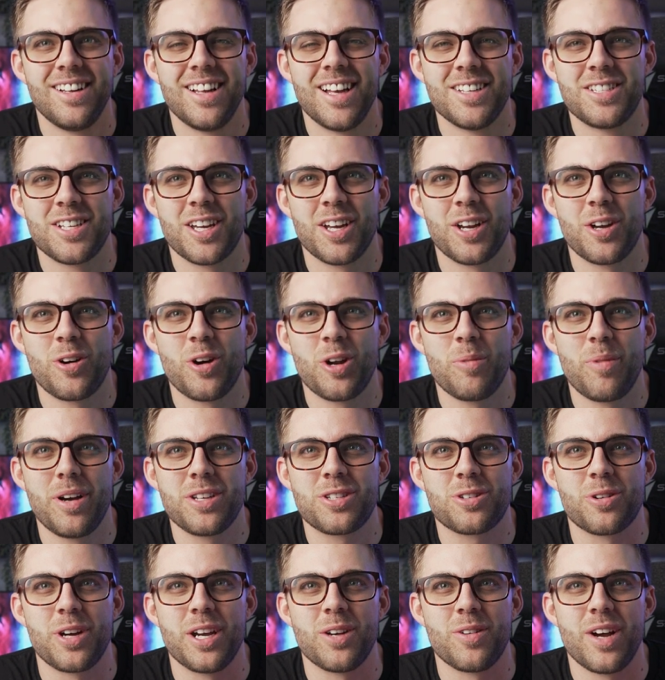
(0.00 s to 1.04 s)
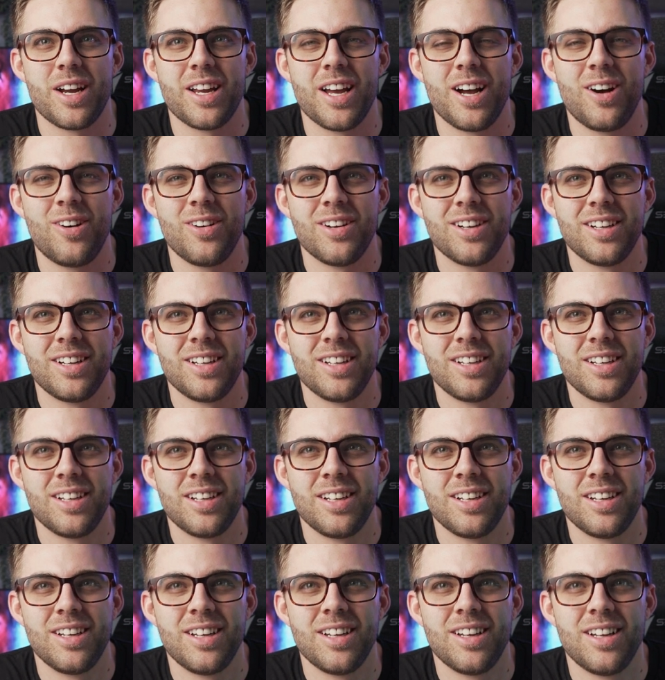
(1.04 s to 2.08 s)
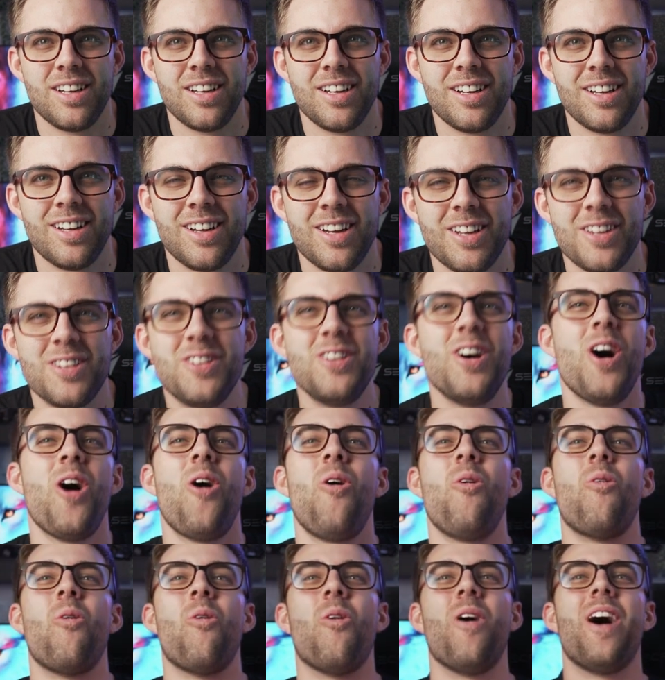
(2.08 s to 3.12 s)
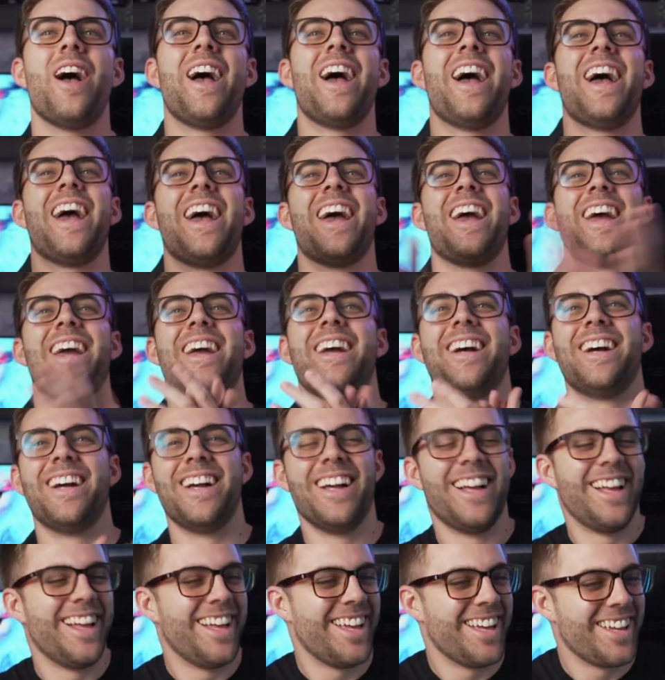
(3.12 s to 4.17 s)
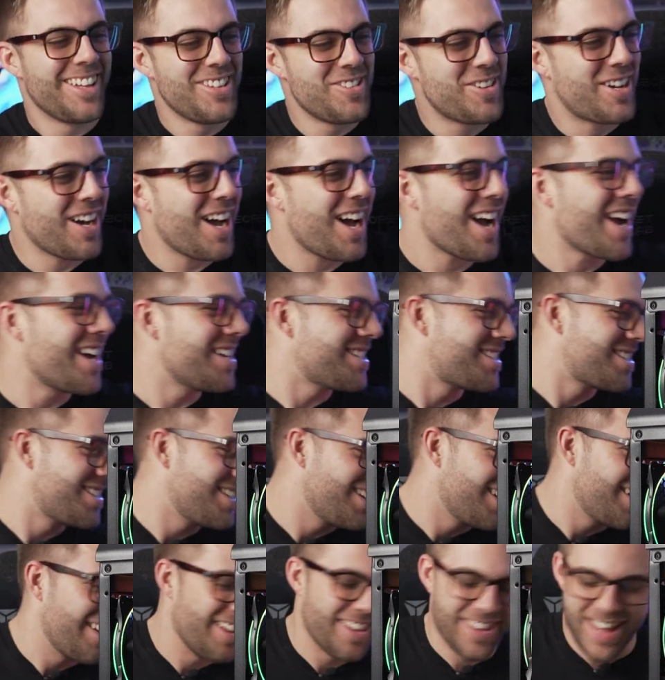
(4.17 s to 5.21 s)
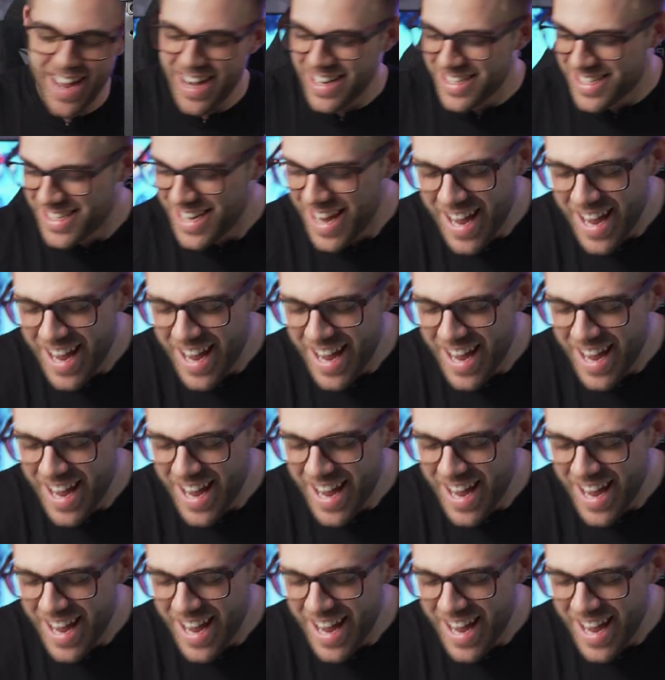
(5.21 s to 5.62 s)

Is it gonna go to my screen right now? No way! You guys, that is